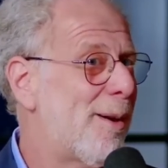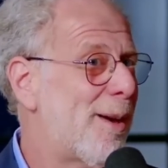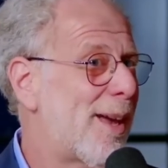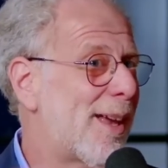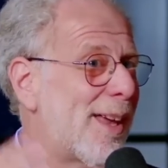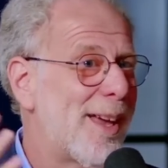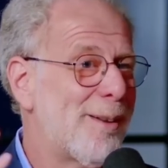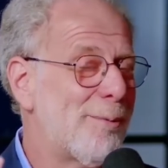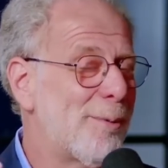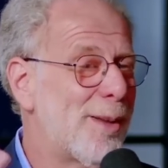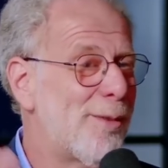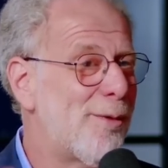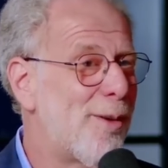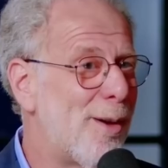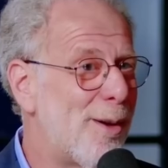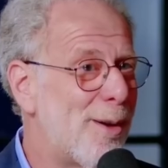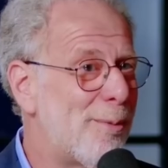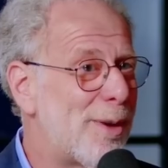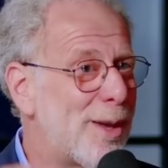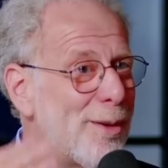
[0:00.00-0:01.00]
Again, we
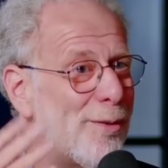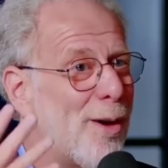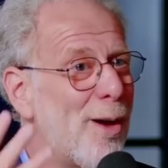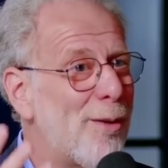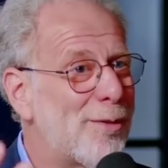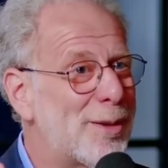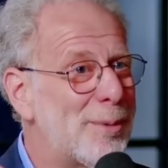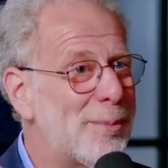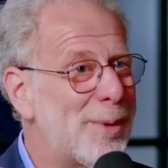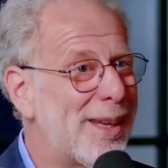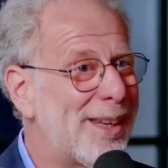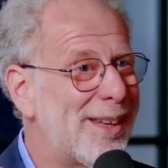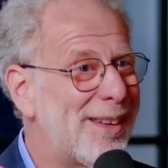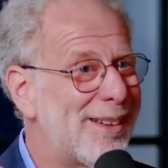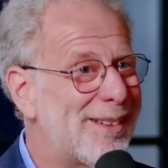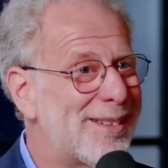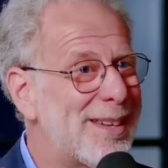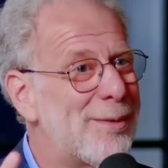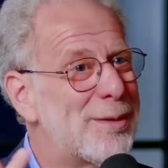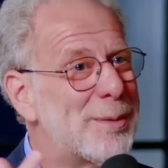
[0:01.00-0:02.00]
evolved to
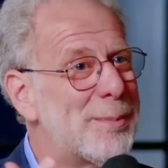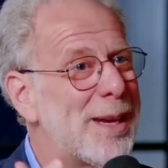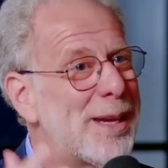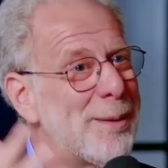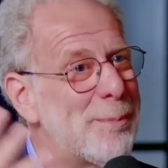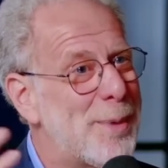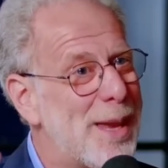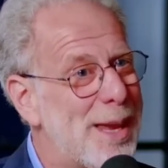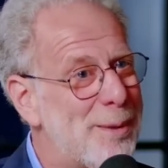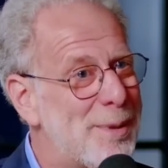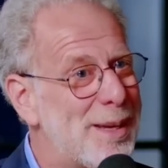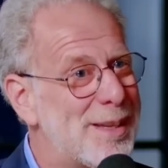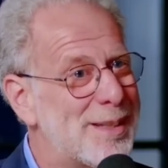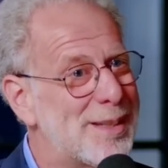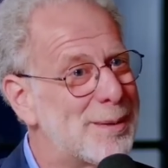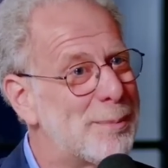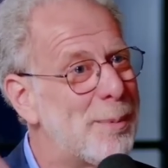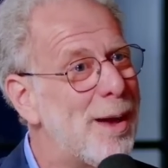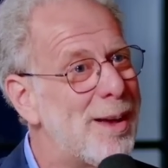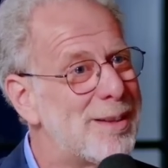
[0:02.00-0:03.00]
have as many babies
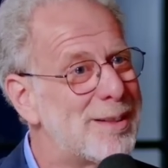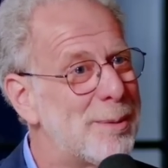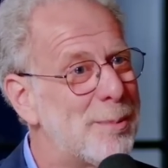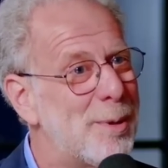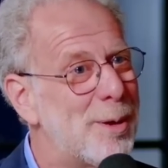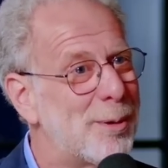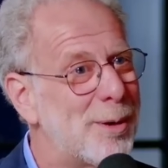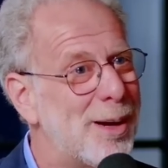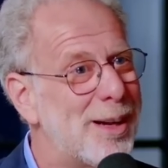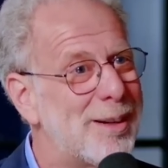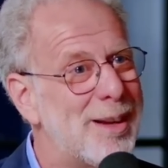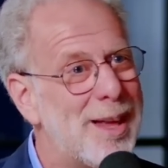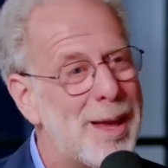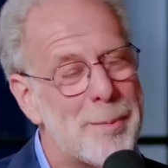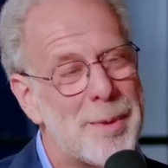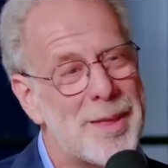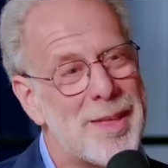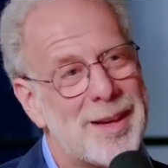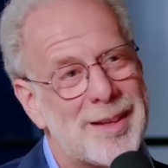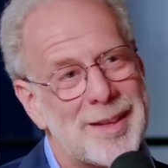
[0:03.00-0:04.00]
as possible, right?
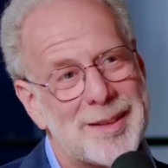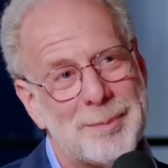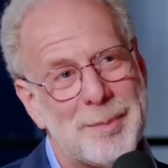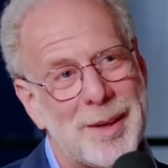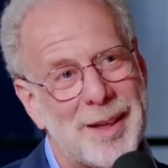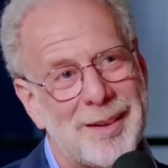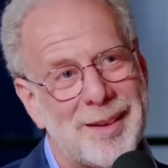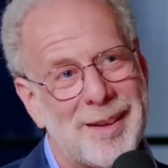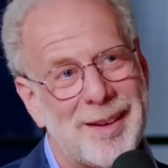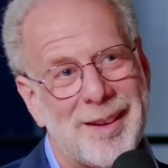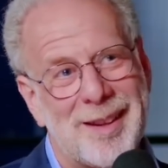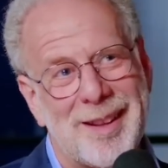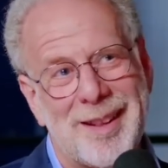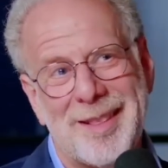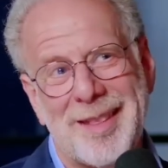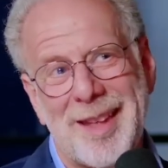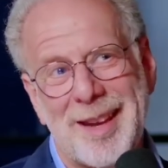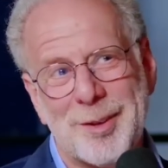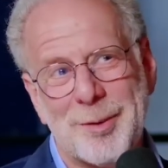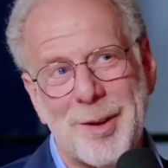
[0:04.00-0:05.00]
But that doesn't mean
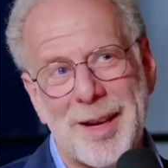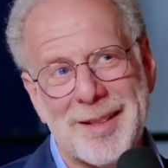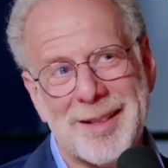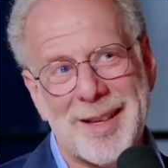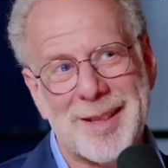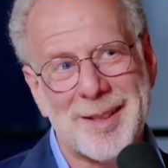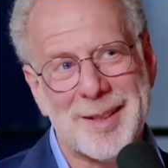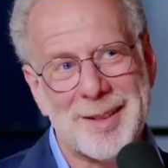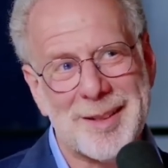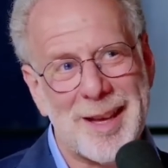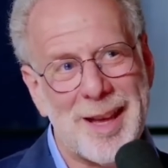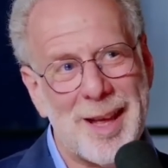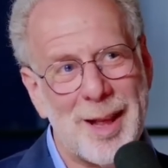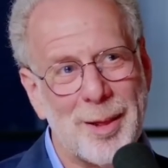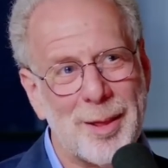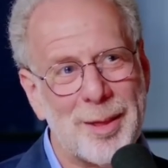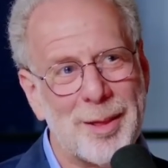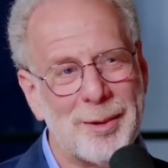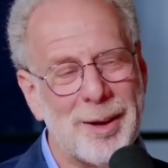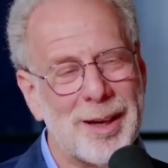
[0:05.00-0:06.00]
that translates into
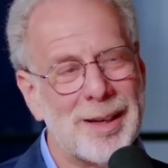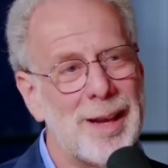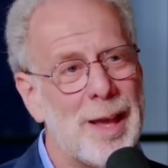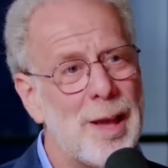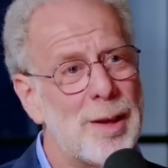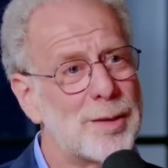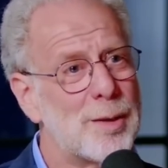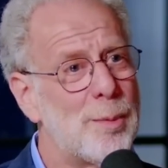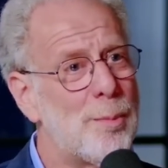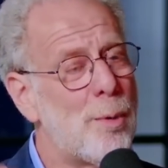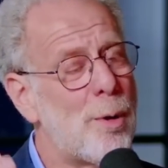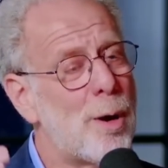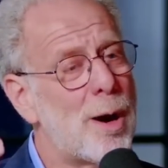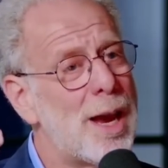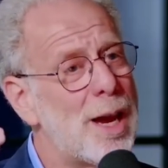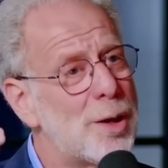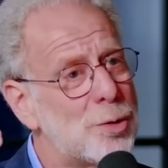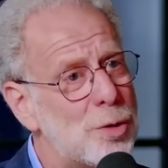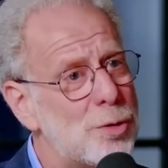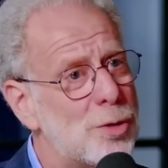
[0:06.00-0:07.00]
health, right? So more
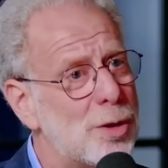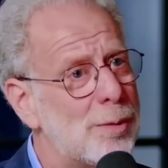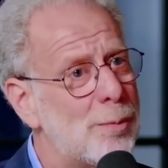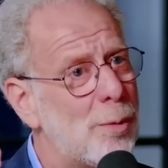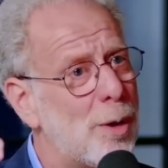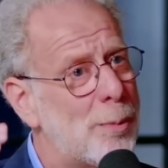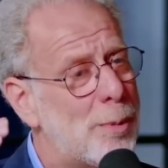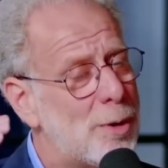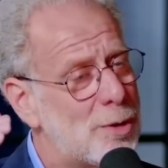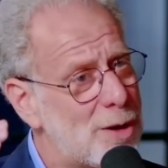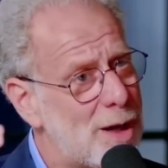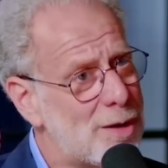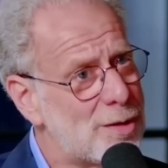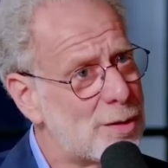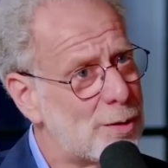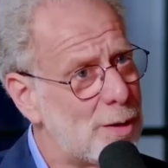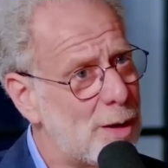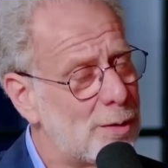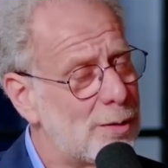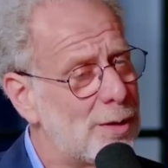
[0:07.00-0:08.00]
estrogen, more
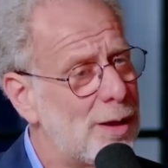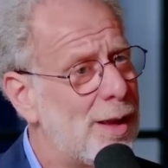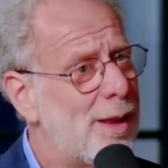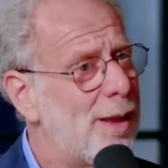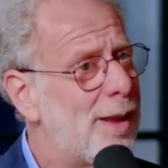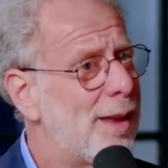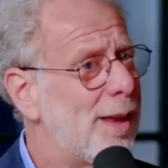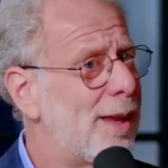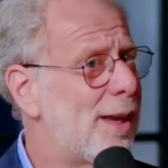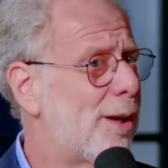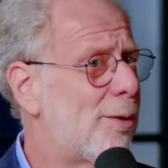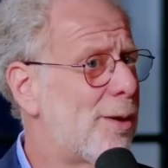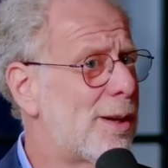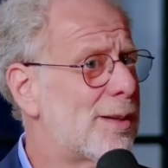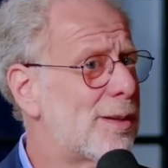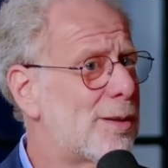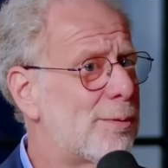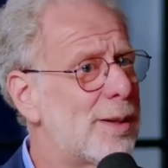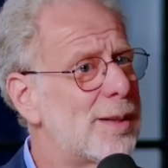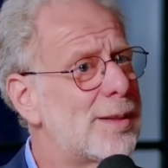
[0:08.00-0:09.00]
progesterone
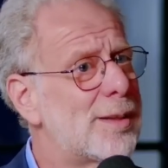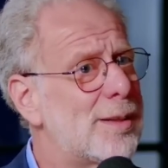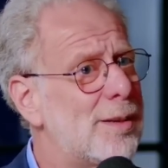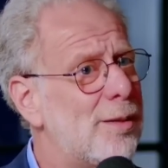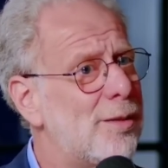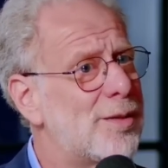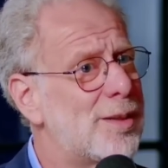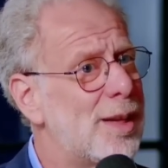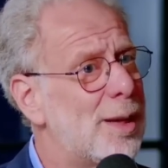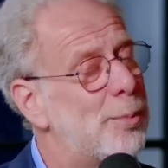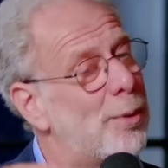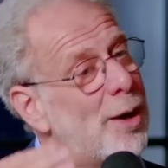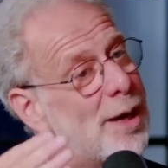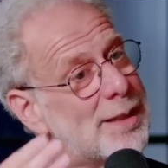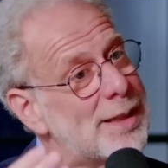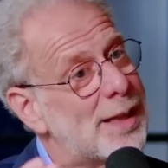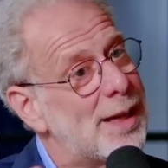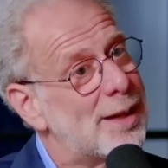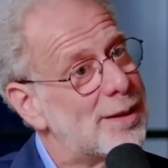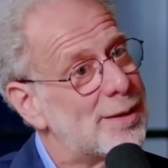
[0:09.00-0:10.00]
increases risks of, say,
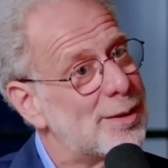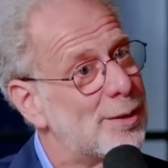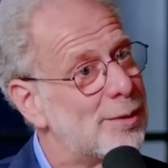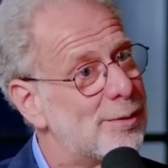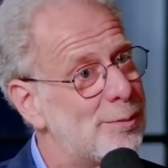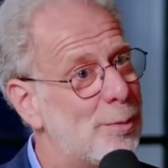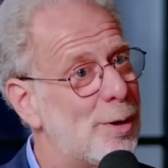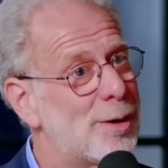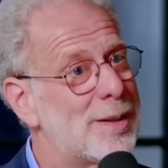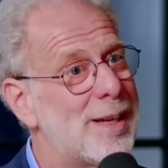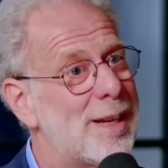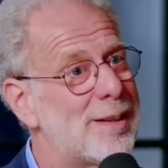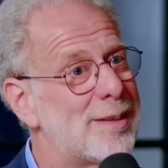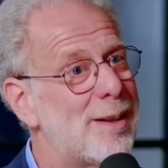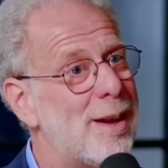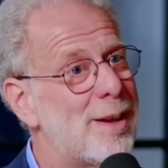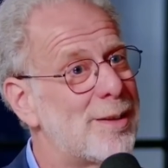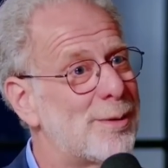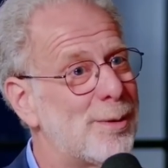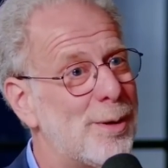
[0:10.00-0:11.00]
breast cancer. More
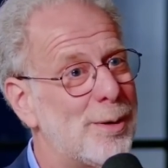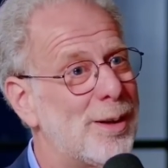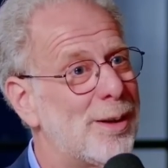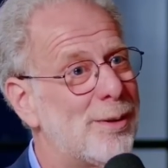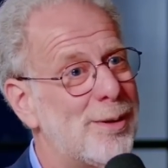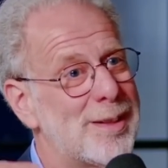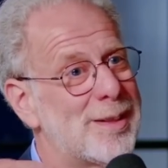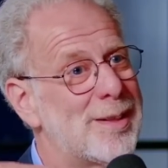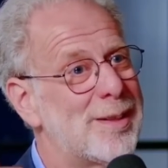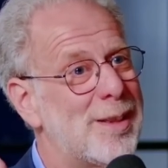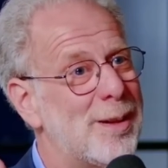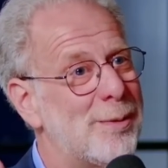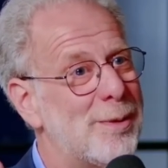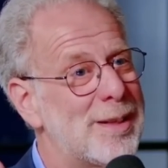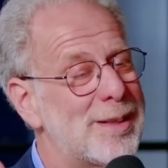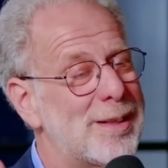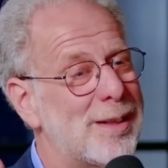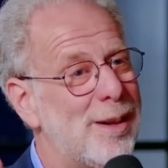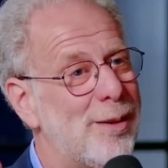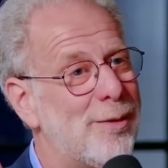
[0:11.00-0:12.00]
testosterone increases the
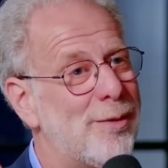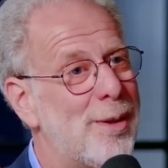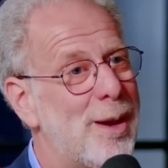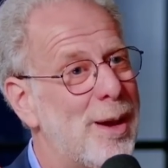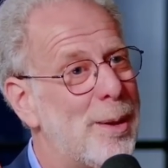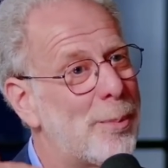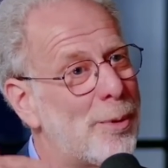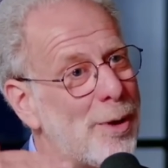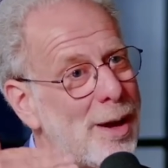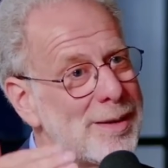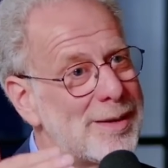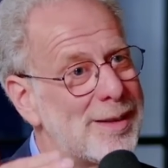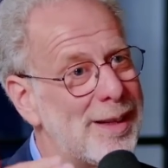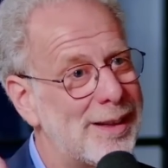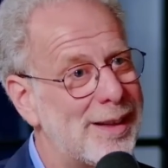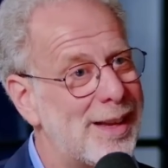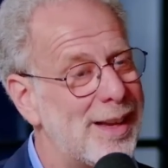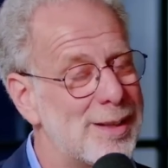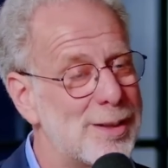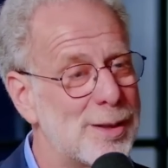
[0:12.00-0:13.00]
risk of
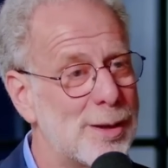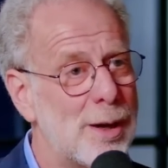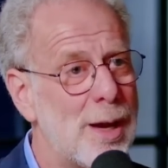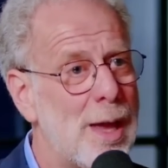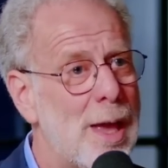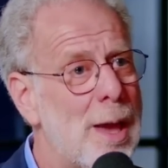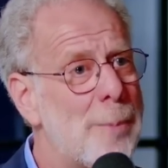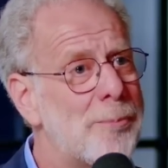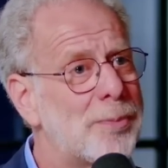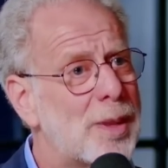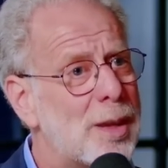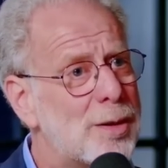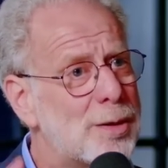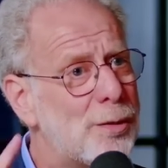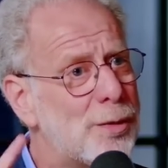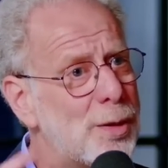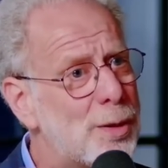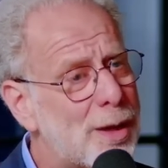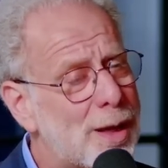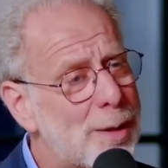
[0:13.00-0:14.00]
prostate cancer. So
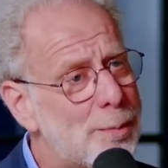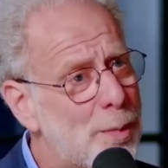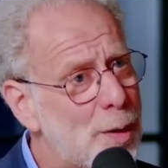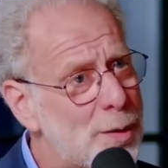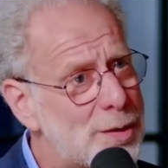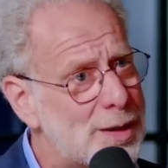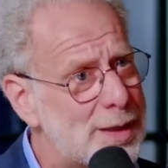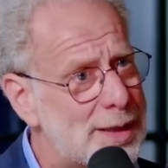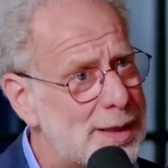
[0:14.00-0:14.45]
if you look at most